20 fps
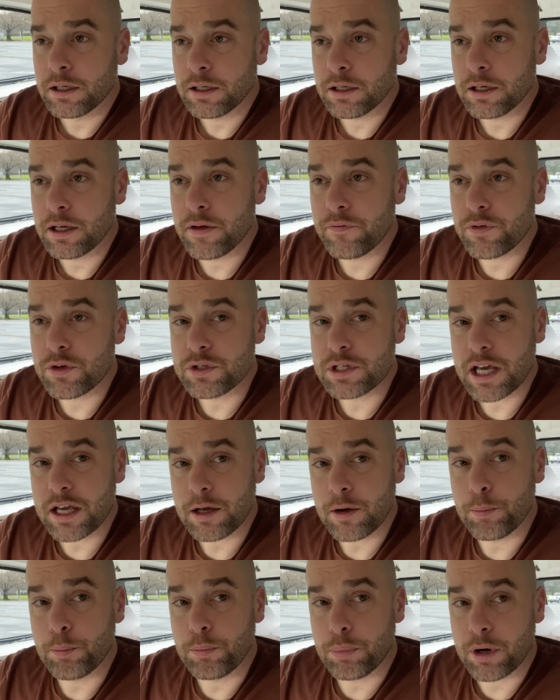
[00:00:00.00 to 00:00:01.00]
If you take
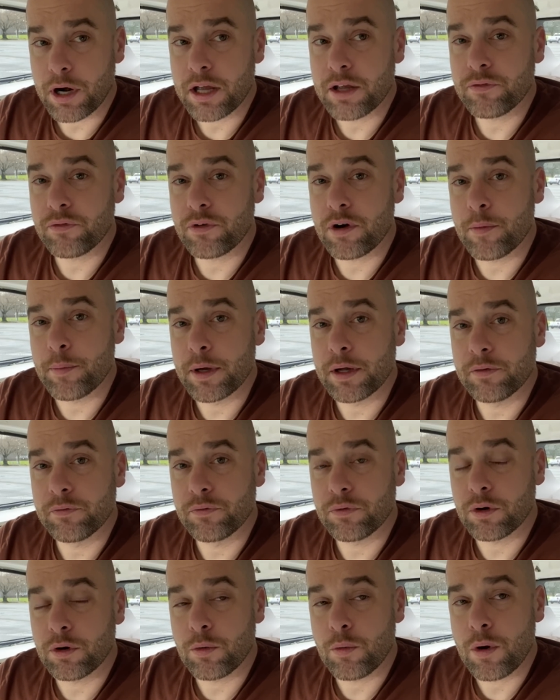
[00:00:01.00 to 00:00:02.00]
a break from it
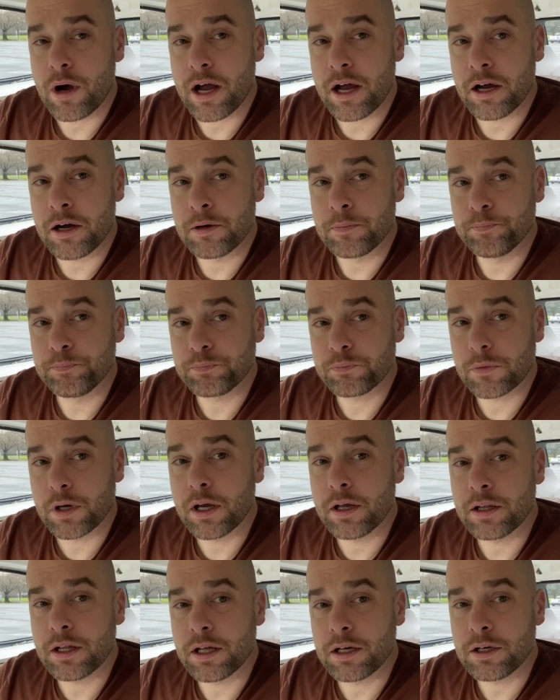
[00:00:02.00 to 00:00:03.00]
for a while
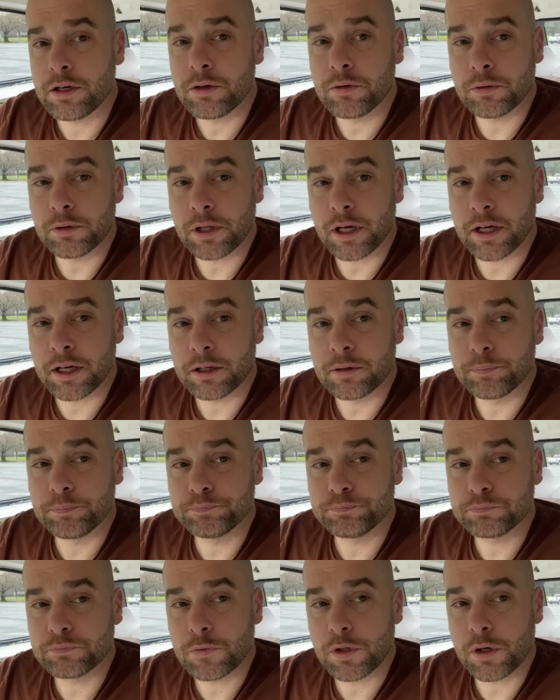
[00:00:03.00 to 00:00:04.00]
and then you, like,
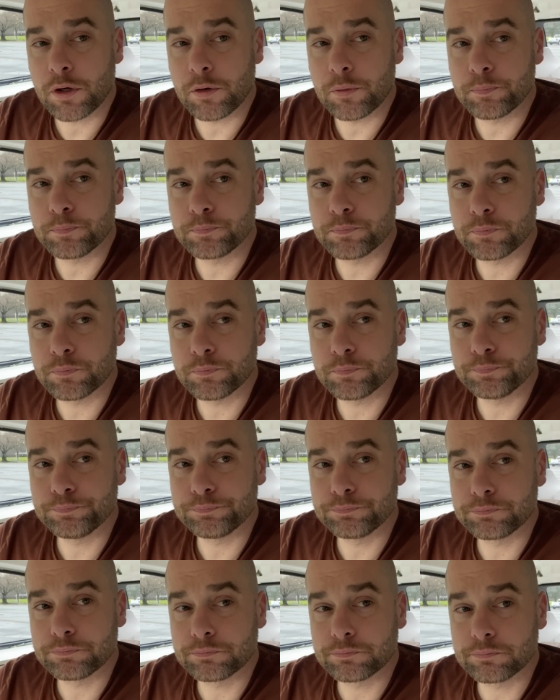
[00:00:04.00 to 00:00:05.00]
you know,
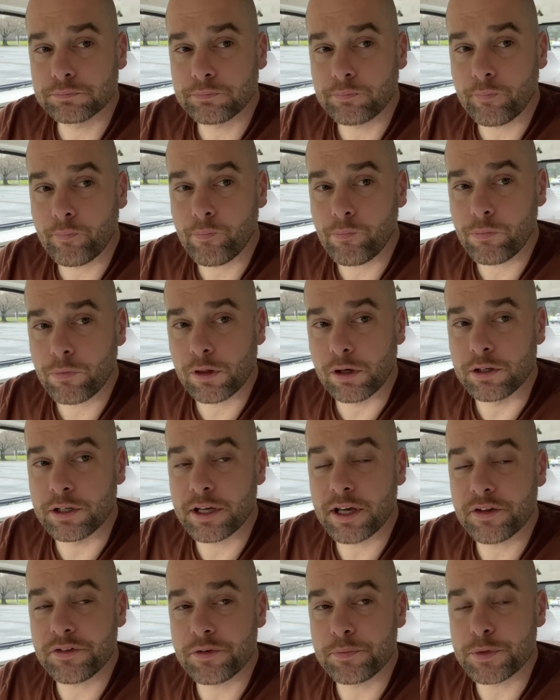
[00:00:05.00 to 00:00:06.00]
you
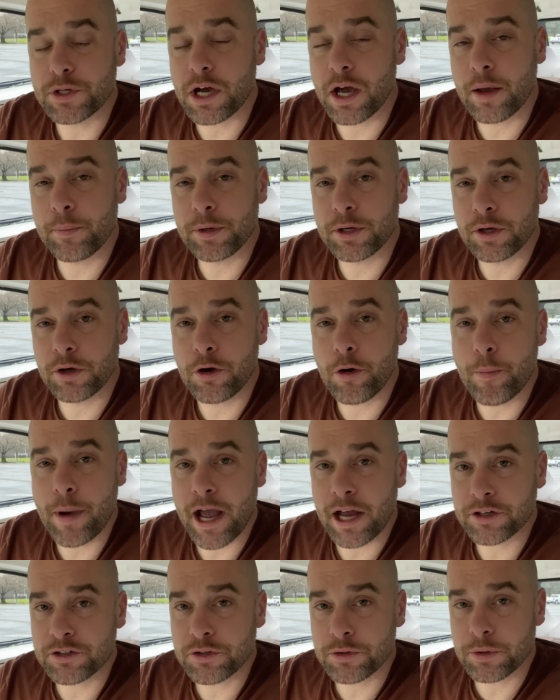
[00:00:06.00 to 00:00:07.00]
get some time and you go
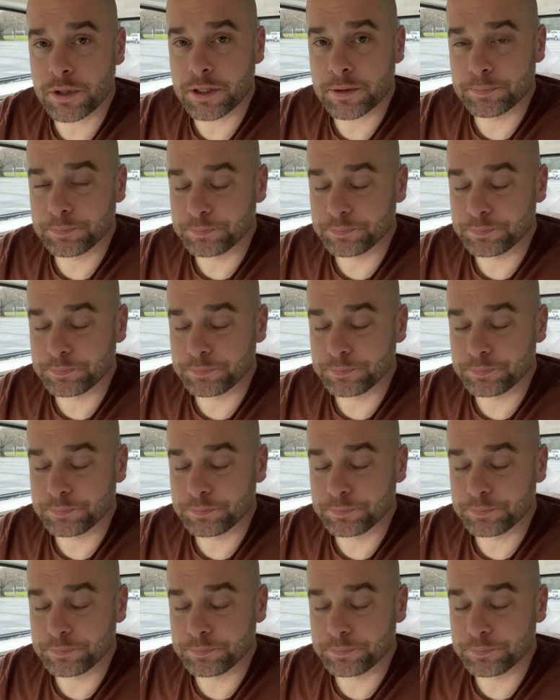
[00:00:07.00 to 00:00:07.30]
back to it,